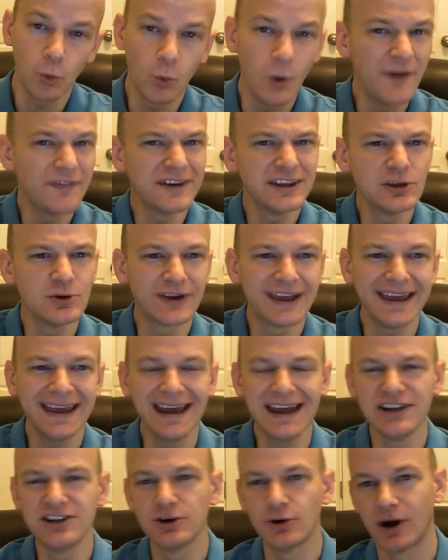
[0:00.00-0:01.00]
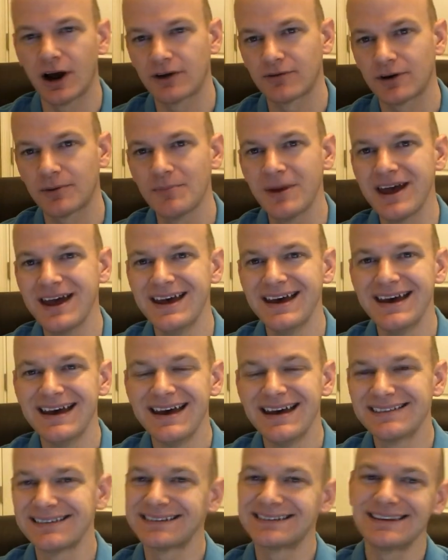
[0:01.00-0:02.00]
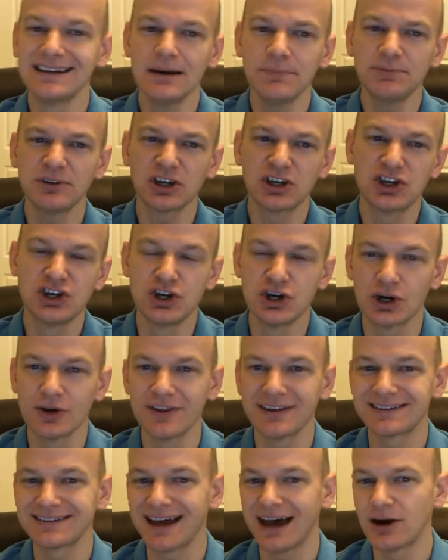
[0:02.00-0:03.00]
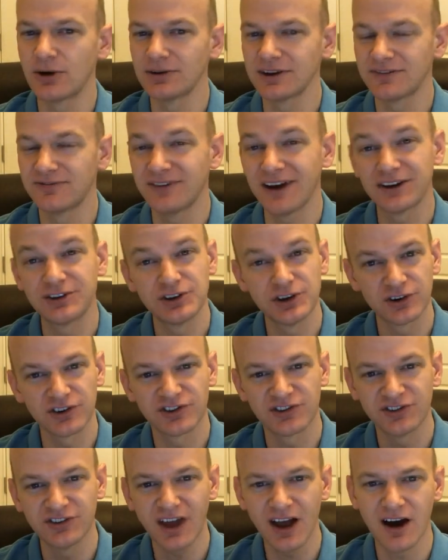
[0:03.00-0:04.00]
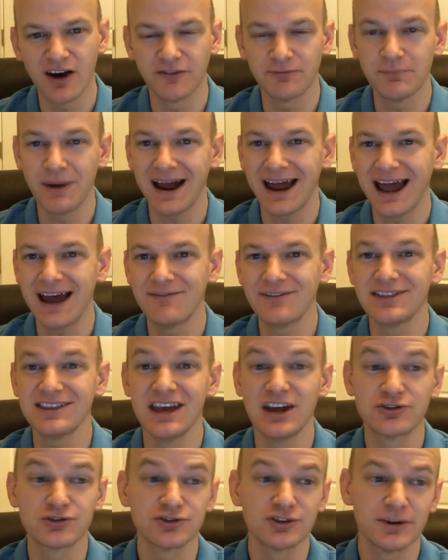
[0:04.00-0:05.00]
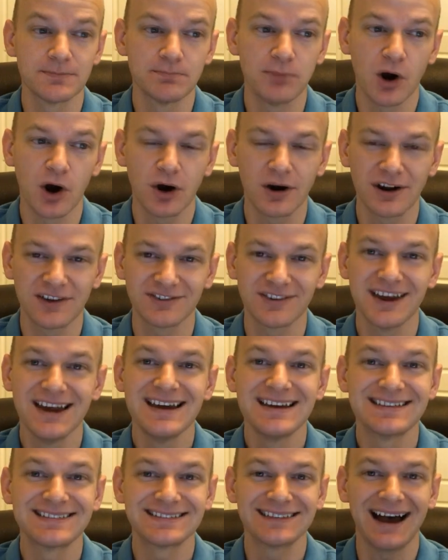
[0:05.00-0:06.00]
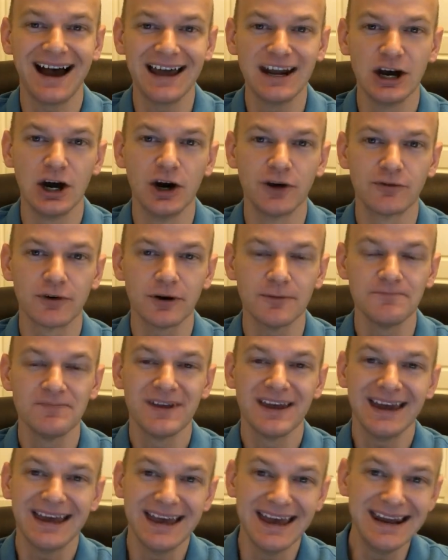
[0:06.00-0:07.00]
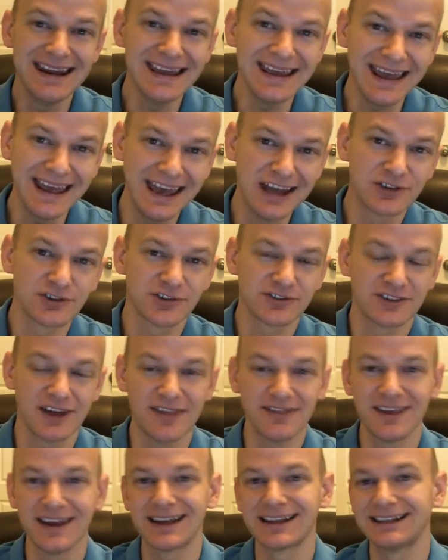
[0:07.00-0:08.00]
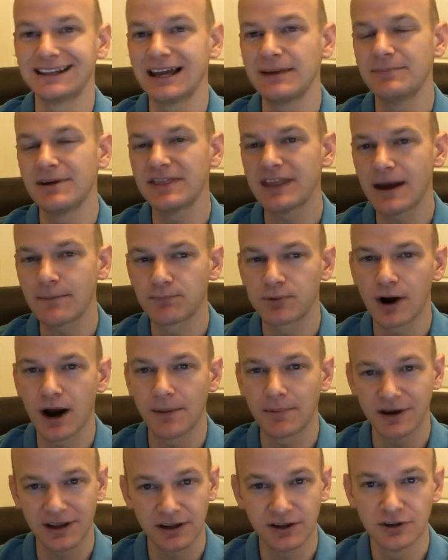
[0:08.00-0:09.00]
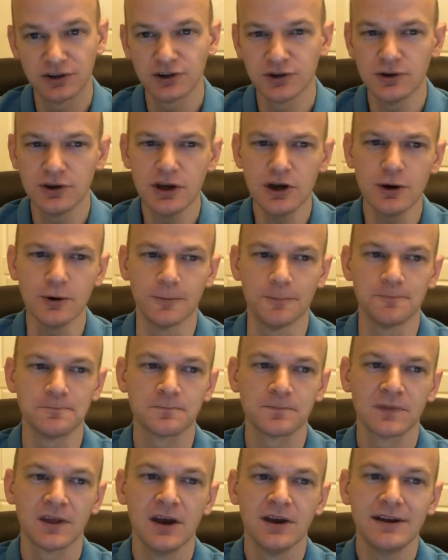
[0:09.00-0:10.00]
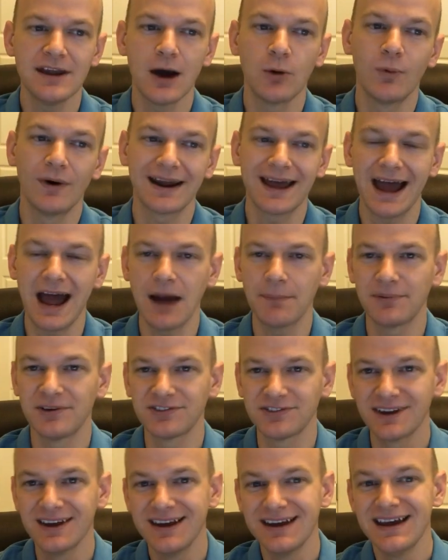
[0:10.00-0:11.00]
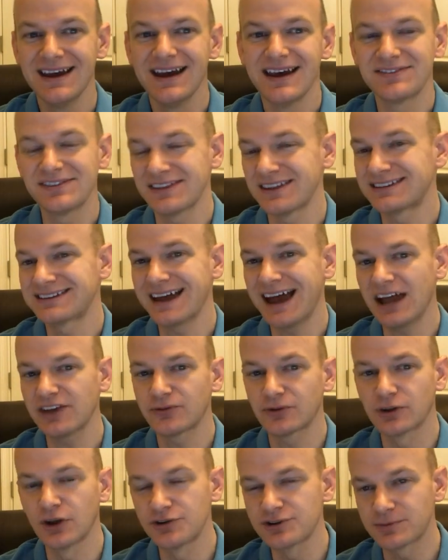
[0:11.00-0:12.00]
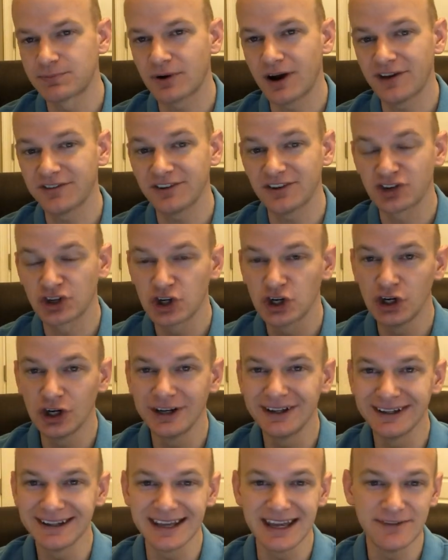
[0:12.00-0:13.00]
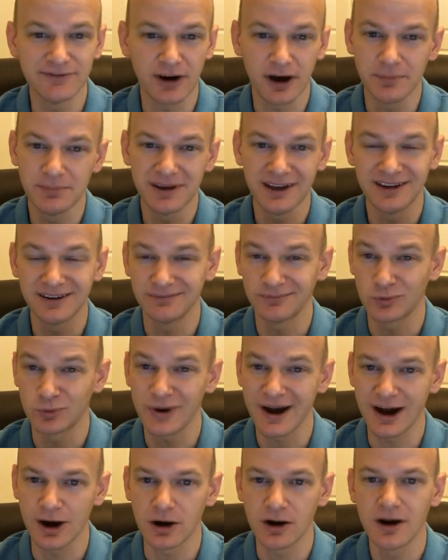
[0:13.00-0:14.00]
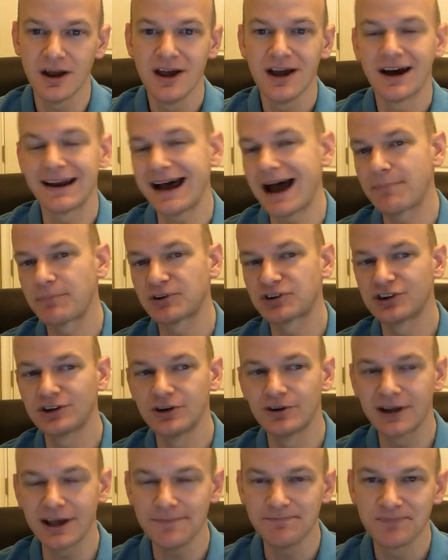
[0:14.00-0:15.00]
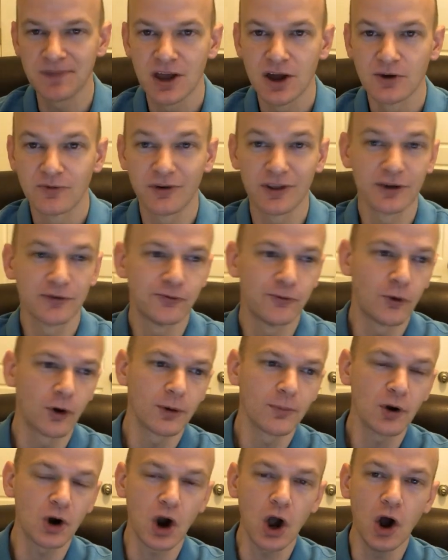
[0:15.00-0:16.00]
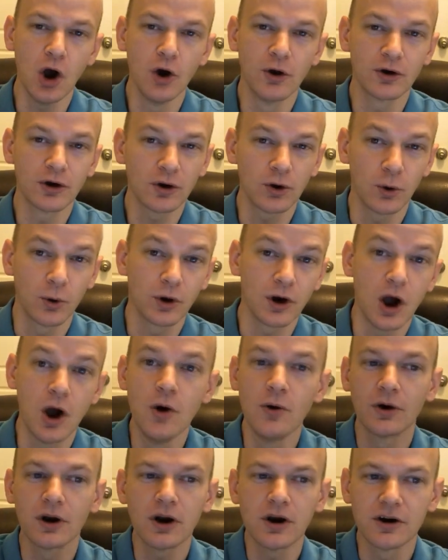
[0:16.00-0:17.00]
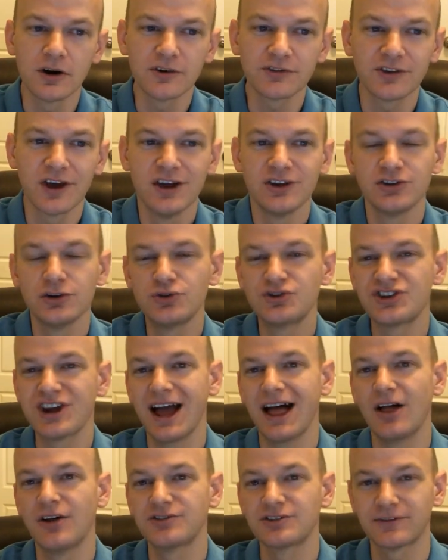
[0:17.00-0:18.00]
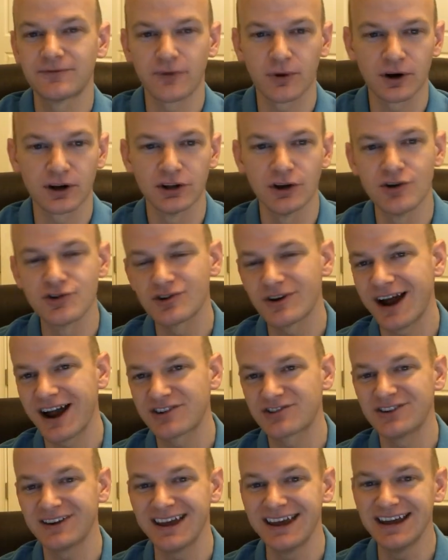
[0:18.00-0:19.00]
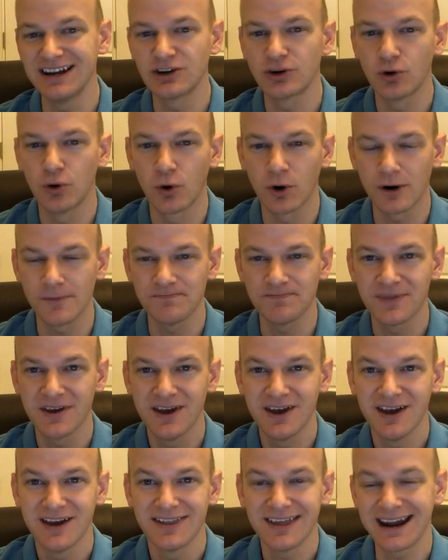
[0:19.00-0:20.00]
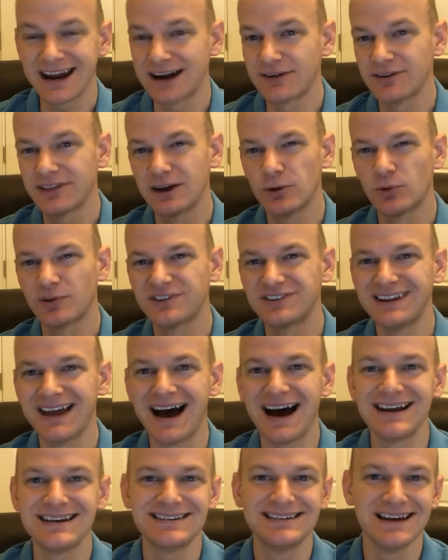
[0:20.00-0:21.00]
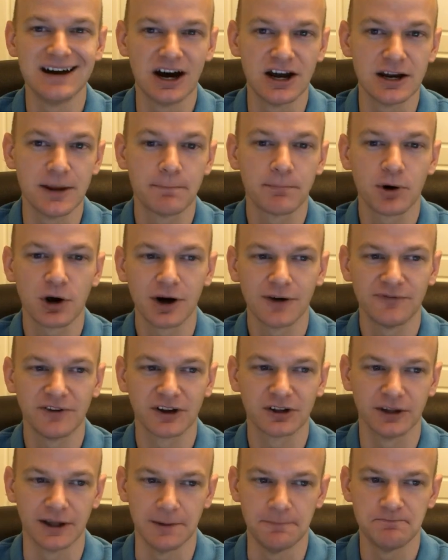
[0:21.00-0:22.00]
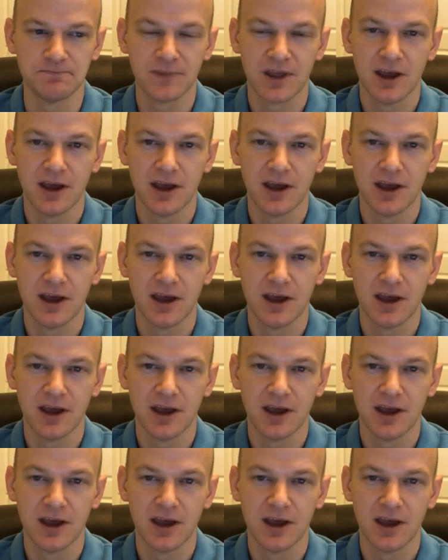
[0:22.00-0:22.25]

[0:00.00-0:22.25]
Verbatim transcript: One thing you can do, however, is attempt to cure the title defect yourself by having the interested parties sign over any interest that they claim in that property to you. Now, what happens is that the tax foreclosure process could leave, albeit rare, an opportunity for the former owner or owners to challenge the foreclosure action in court that everything was not done perfectly.